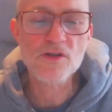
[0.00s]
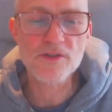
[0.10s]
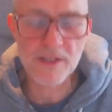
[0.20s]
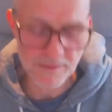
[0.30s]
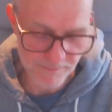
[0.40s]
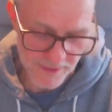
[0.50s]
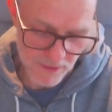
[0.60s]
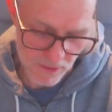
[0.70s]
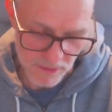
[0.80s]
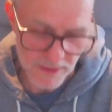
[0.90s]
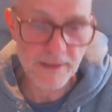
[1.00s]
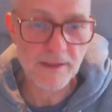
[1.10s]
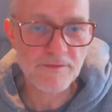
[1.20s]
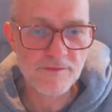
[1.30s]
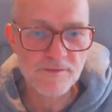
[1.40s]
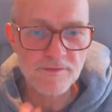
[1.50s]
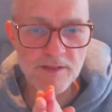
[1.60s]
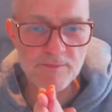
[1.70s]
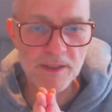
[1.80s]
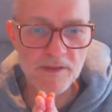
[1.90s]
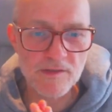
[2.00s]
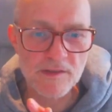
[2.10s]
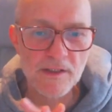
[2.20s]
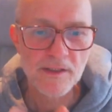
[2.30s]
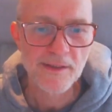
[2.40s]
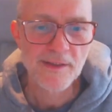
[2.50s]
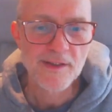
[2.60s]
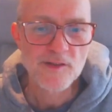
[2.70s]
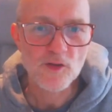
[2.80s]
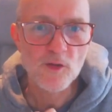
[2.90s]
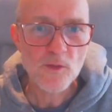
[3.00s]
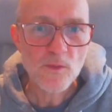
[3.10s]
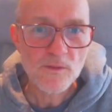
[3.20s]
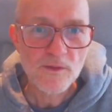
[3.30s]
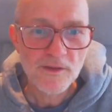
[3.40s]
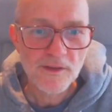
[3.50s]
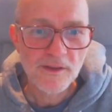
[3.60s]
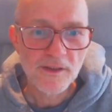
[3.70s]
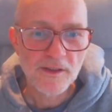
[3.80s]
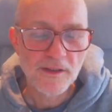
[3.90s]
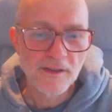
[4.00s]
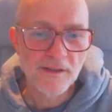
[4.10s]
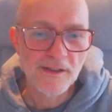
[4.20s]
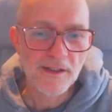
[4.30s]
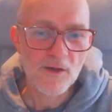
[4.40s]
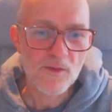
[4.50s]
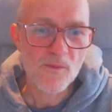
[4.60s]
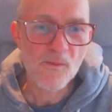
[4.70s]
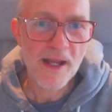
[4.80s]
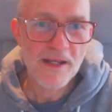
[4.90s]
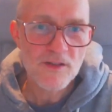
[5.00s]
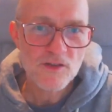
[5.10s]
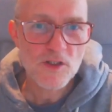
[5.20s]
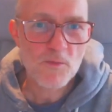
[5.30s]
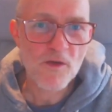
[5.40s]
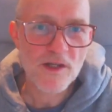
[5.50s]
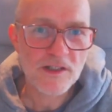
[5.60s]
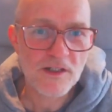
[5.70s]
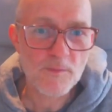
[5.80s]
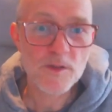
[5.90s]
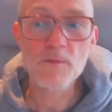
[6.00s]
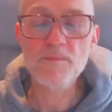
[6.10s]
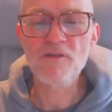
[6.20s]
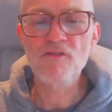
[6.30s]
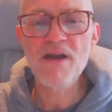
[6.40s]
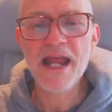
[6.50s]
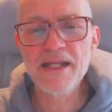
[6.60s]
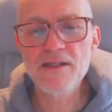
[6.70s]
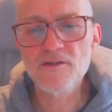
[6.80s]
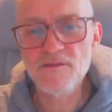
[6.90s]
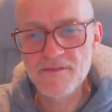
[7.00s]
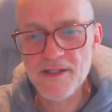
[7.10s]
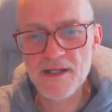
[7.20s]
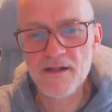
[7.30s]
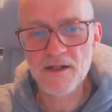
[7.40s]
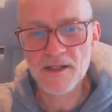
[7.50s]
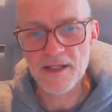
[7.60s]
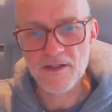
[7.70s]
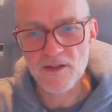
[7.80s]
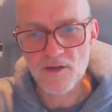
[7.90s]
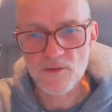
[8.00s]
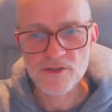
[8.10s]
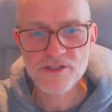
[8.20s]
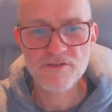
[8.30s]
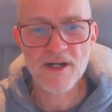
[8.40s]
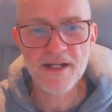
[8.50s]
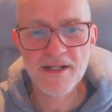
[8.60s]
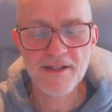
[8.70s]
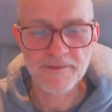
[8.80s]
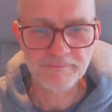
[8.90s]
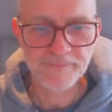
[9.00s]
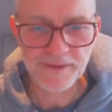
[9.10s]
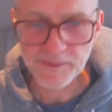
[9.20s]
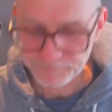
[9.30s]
So they go, okay, I have 5 minutes. So, when your supervisor comes, be ready there and then go straight in it, okay?